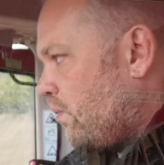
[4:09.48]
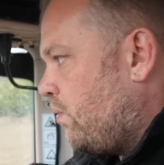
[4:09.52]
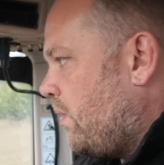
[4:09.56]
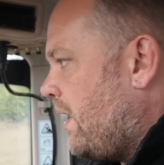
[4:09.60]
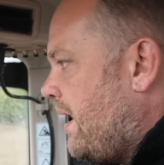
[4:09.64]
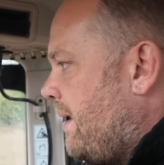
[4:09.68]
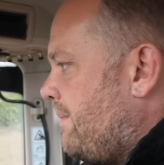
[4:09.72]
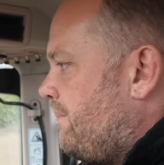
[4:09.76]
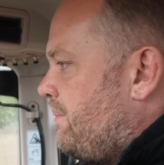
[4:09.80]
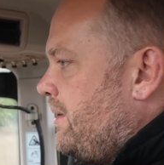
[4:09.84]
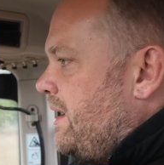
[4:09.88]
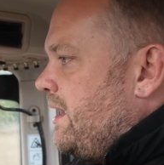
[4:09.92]
a
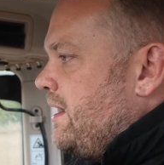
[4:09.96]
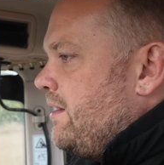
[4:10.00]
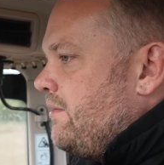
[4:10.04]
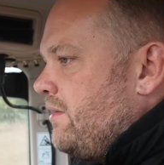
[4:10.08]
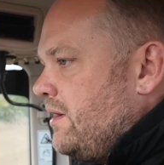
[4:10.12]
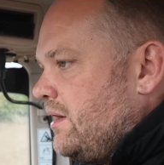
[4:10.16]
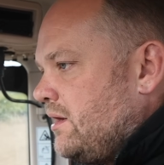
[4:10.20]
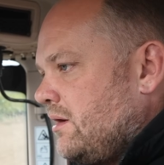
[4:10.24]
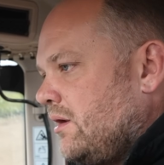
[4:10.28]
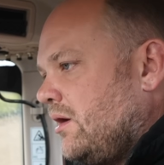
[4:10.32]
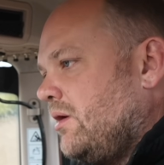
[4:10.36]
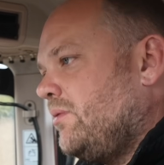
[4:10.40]
wet
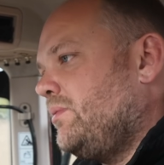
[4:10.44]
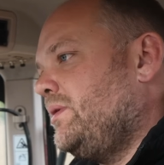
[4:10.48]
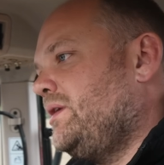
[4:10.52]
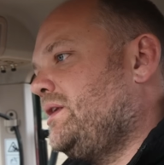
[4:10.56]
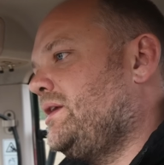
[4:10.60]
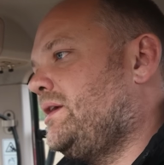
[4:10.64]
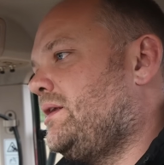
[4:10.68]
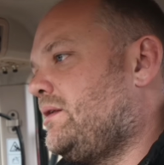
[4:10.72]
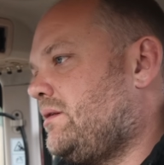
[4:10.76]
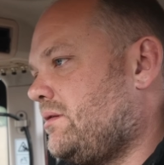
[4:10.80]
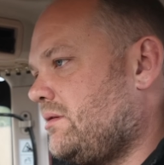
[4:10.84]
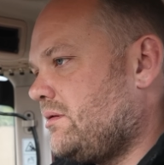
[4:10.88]
period like we
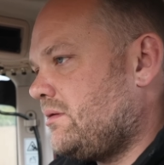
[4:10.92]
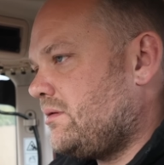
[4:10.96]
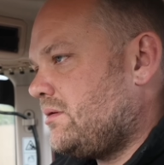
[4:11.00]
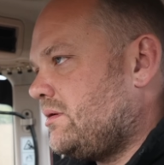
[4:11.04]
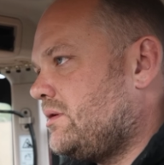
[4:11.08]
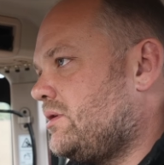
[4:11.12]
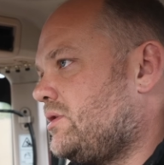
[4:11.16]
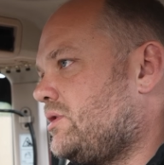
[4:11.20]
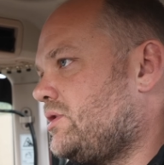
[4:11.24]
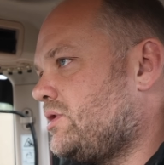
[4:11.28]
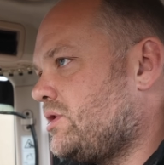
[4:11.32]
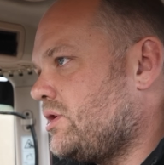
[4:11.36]
did
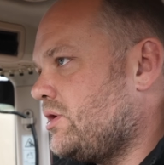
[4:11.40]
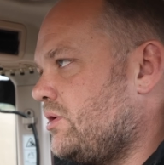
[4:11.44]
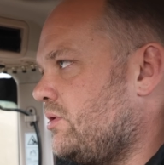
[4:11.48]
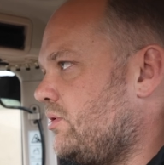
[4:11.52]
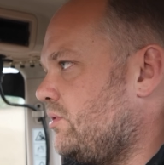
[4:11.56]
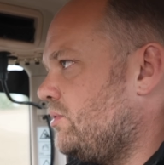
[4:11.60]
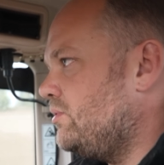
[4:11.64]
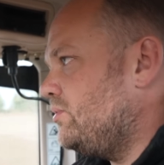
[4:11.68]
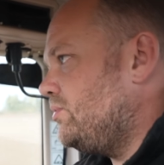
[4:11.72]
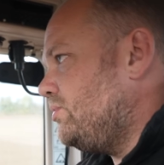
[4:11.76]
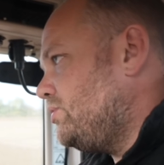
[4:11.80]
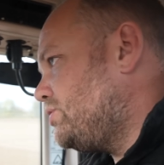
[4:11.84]

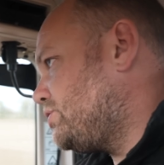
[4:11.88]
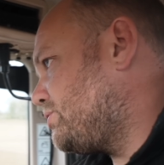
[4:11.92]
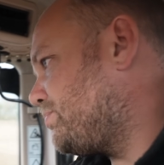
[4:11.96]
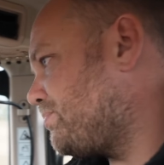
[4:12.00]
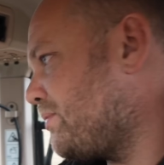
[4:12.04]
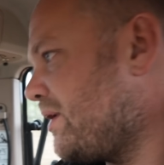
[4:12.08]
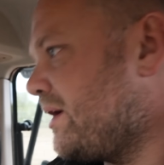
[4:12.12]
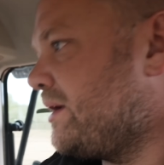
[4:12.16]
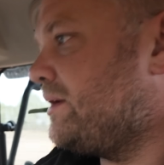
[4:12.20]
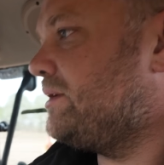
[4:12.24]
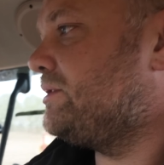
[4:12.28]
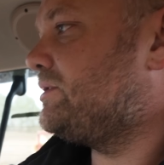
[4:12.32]
2
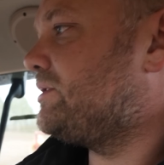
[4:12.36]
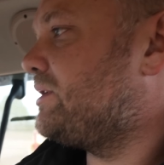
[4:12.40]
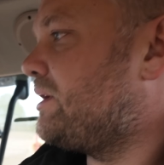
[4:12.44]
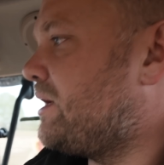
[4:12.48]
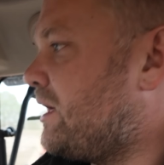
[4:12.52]
springs